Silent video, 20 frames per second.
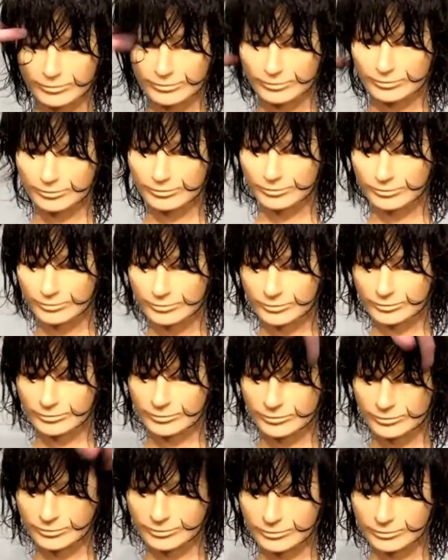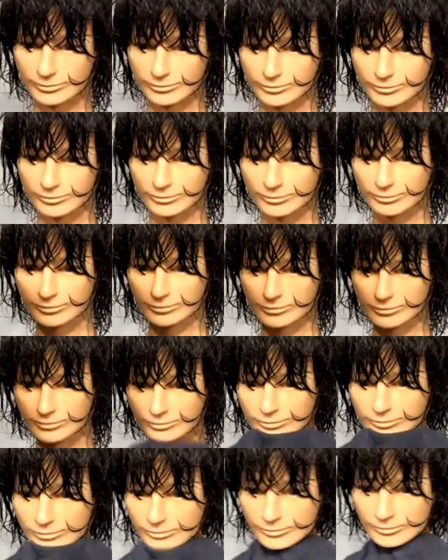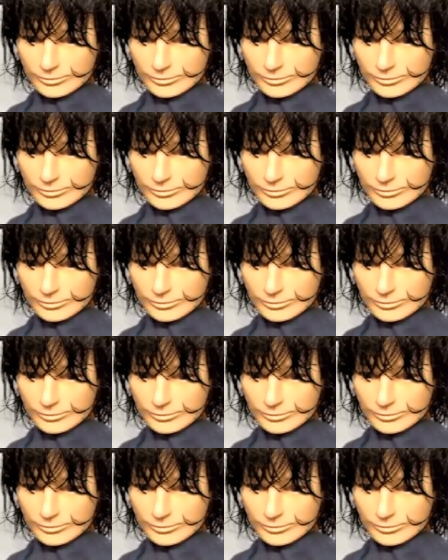in there, comb them out a little bit,